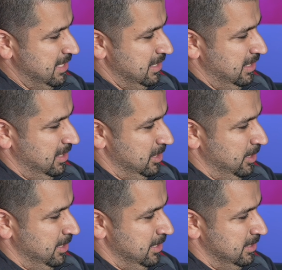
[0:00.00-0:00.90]
there
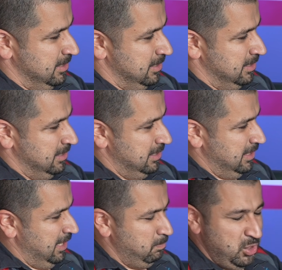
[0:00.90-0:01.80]
is
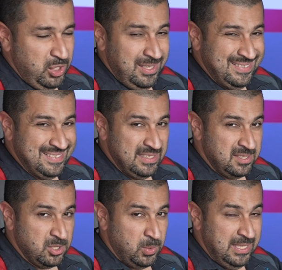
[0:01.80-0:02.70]
not much else that
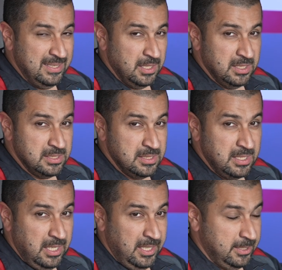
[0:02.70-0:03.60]
this screen does
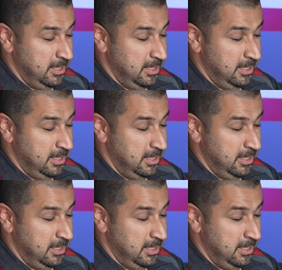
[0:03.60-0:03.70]
that